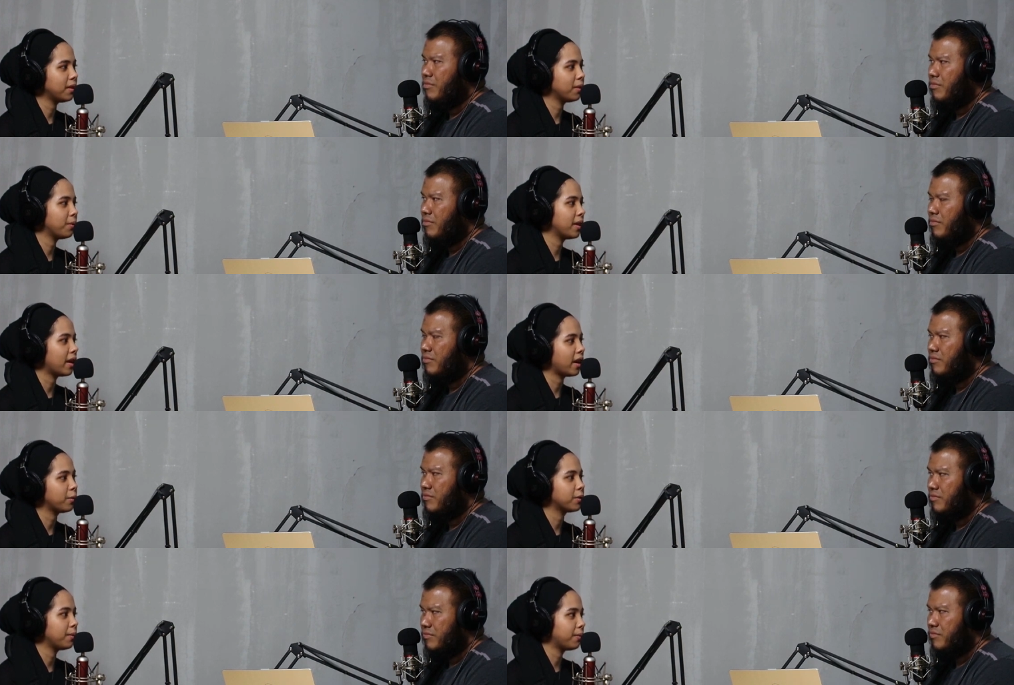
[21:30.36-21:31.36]
Speaker 1: mm. been the weight that I
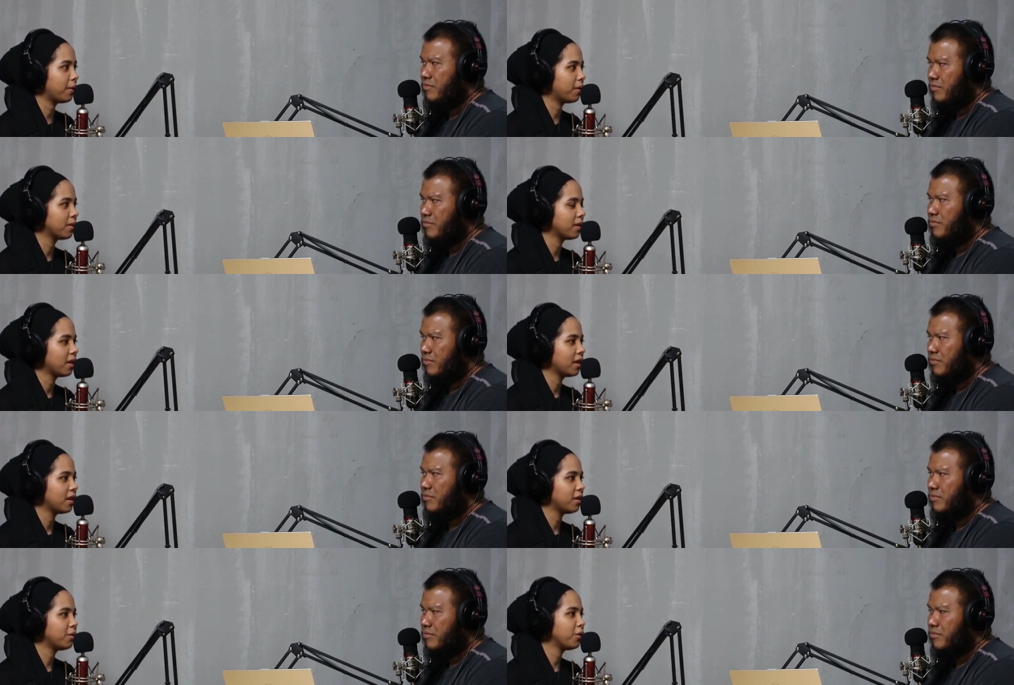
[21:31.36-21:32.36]
was before.
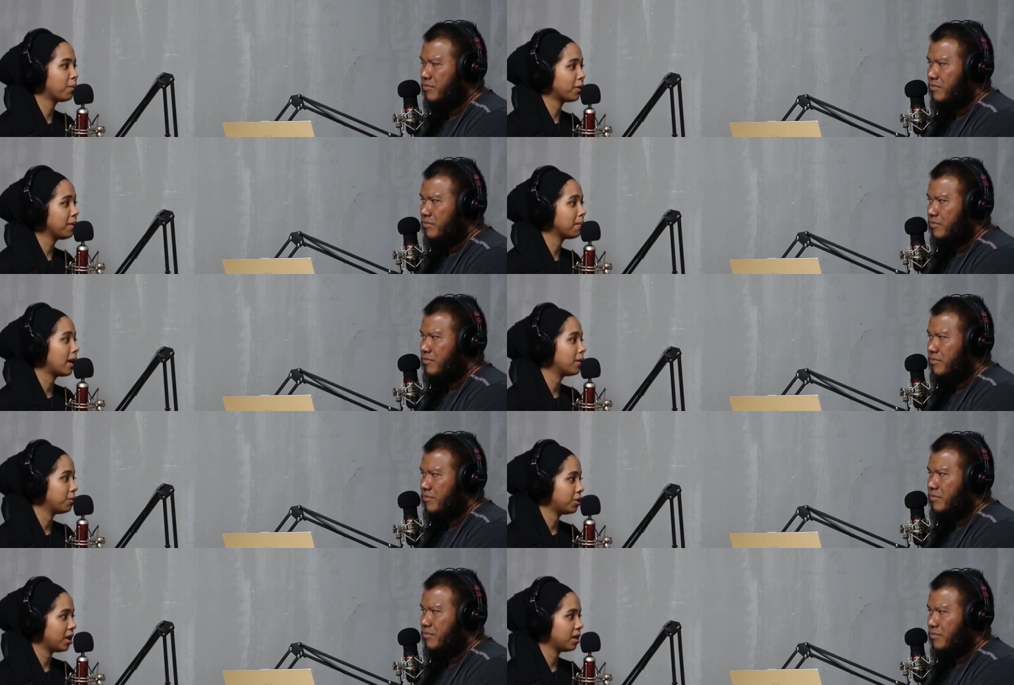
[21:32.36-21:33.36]
You know, your body meant
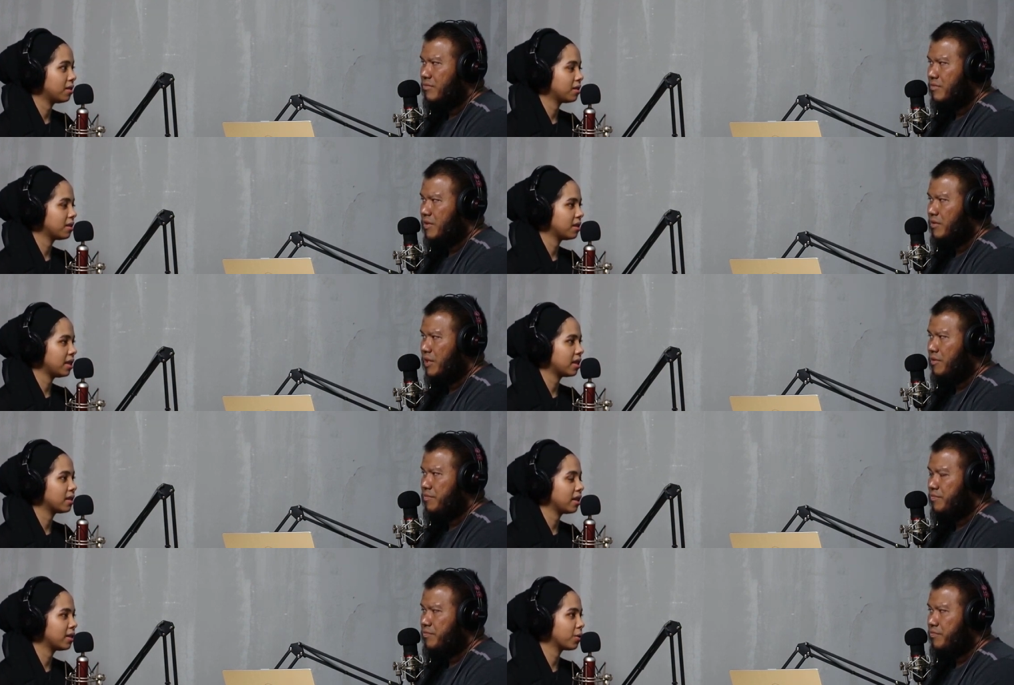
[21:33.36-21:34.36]
to change. Right.
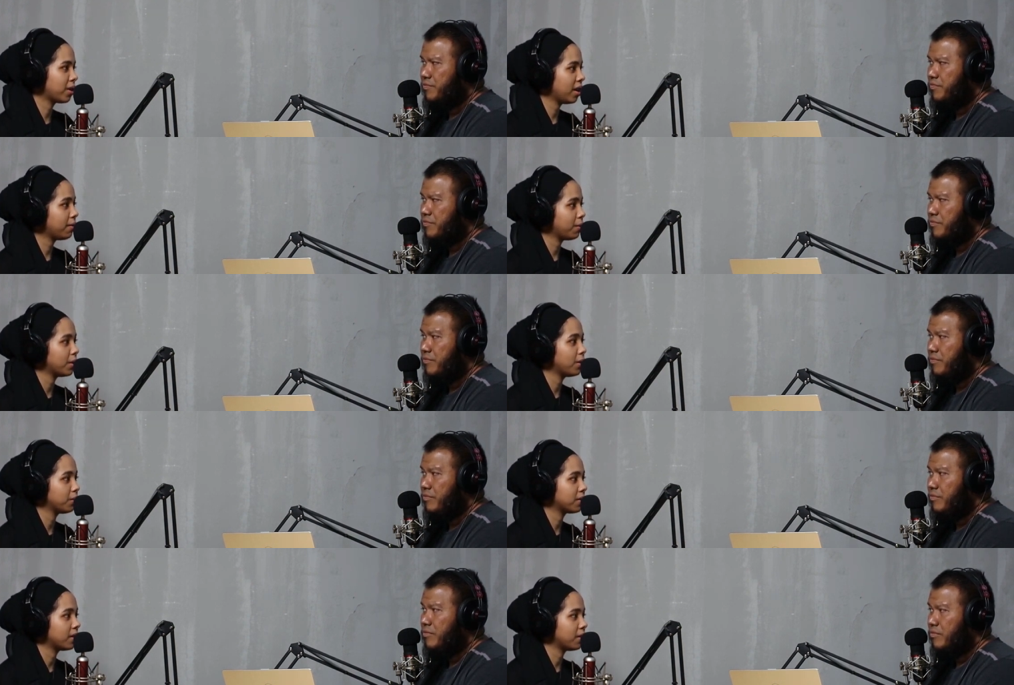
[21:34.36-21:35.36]
Yes, it's okay if you want to
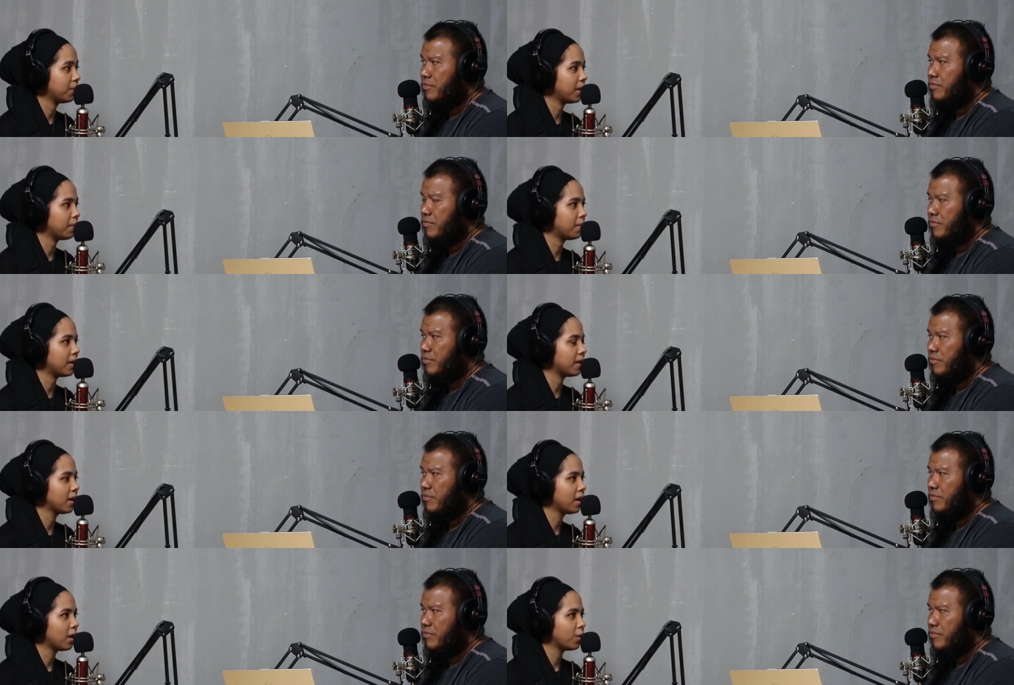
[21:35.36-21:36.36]
lose certain weight,
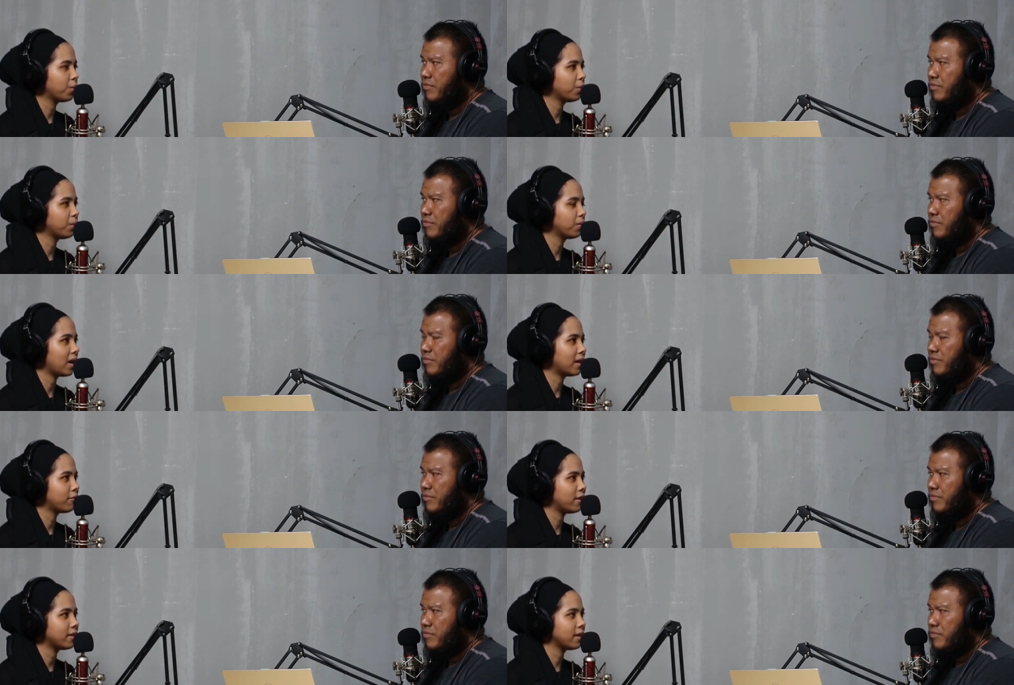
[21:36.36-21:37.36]
but to
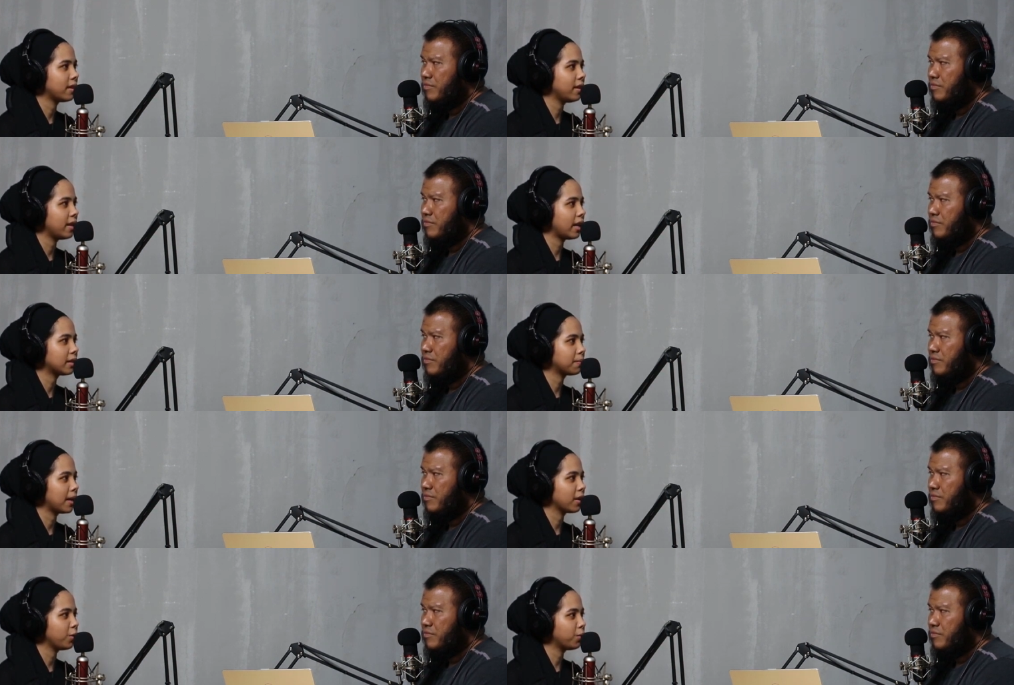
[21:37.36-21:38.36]
unrealistically
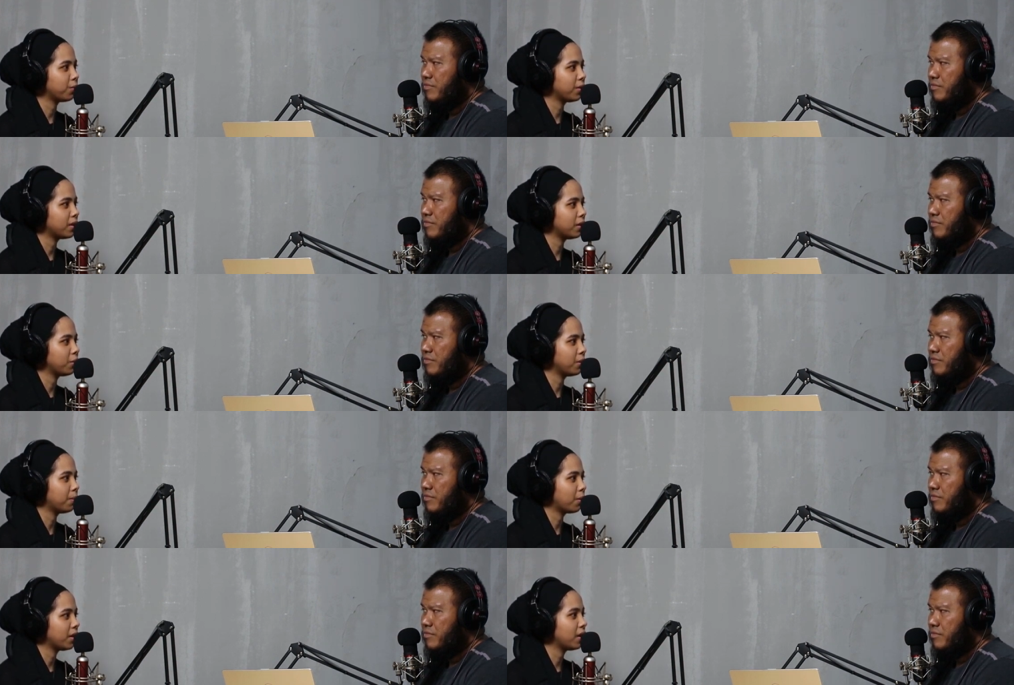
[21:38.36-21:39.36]
expect you to return to the
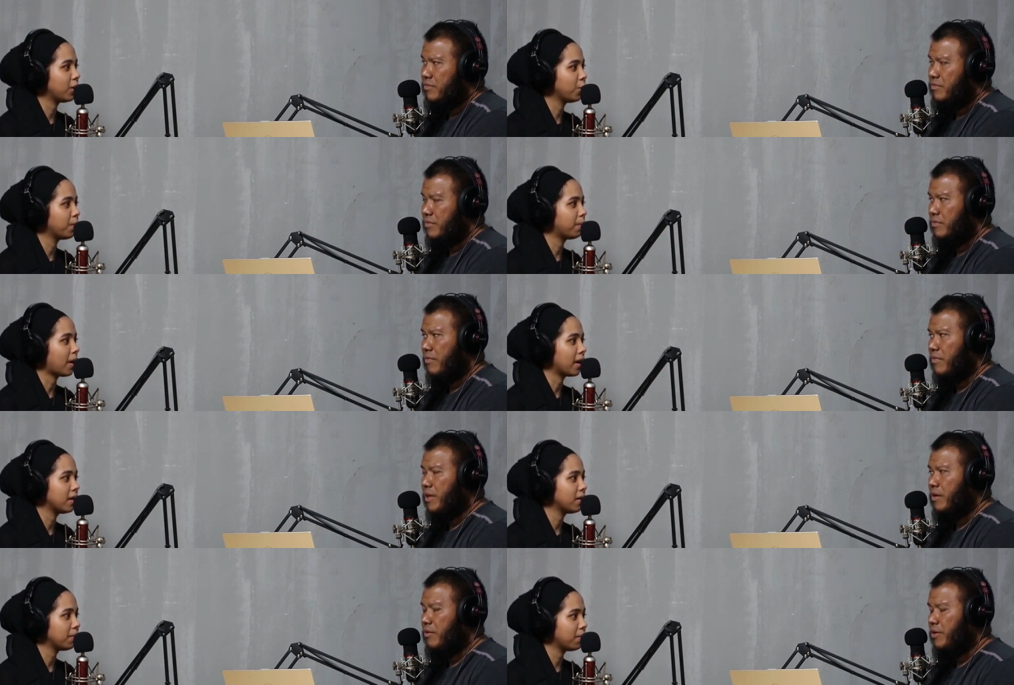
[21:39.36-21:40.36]
body that you were
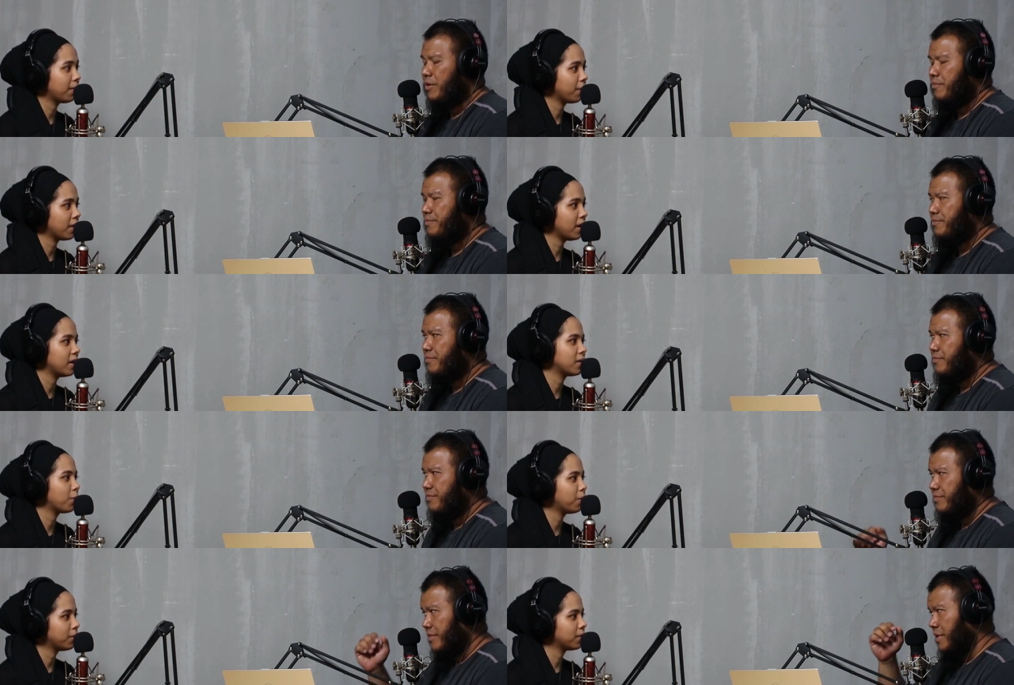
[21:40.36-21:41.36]
prior right. before that is
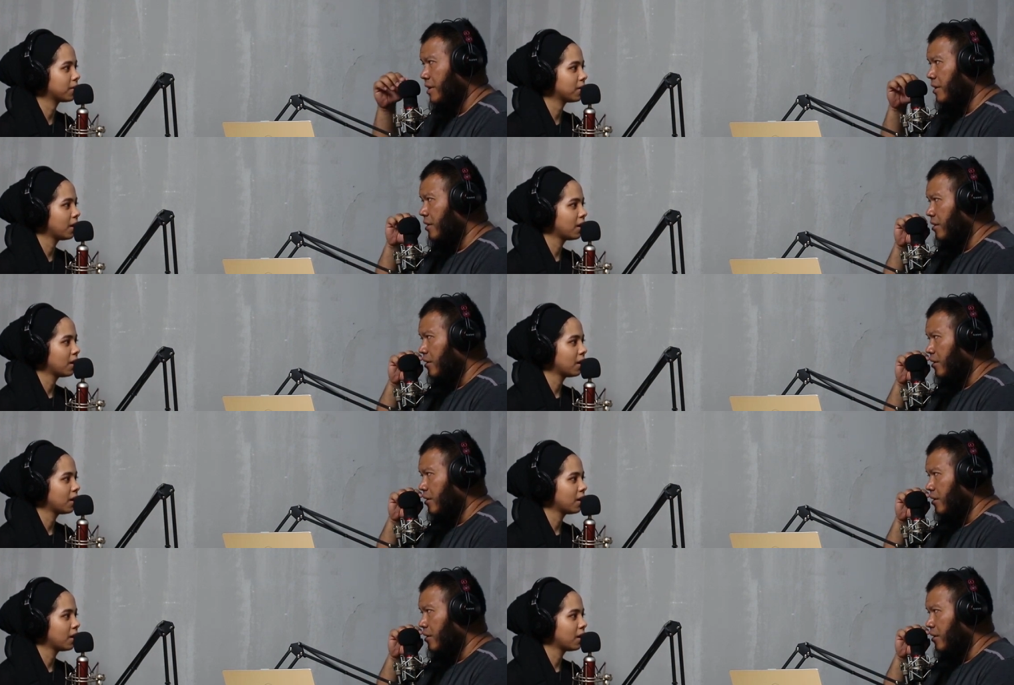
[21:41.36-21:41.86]
mm. almost